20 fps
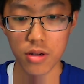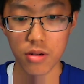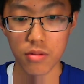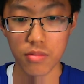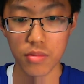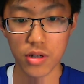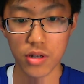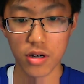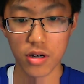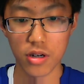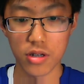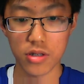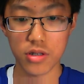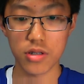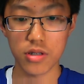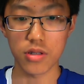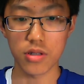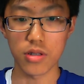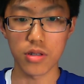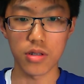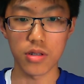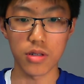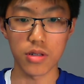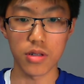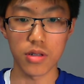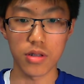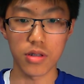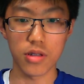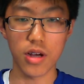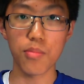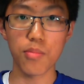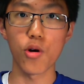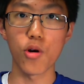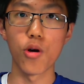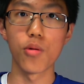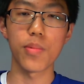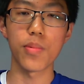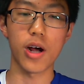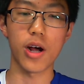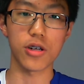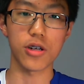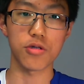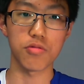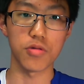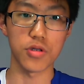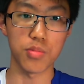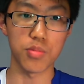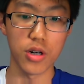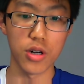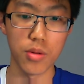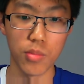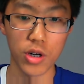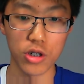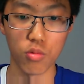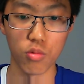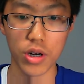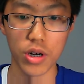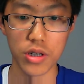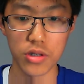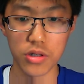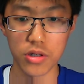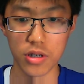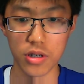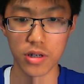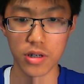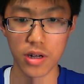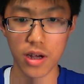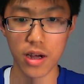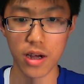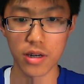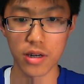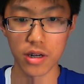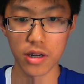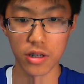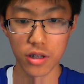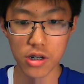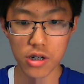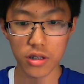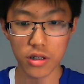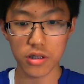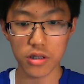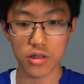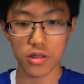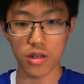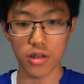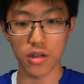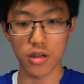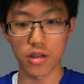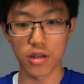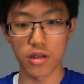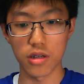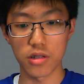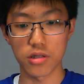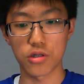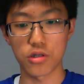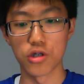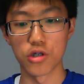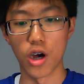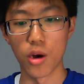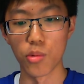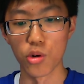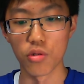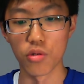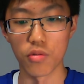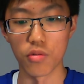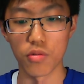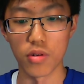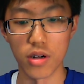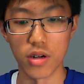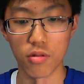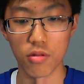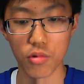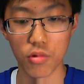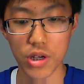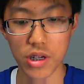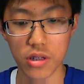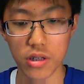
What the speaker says: because that Probopass was pretty much wasted, and it literally is double weak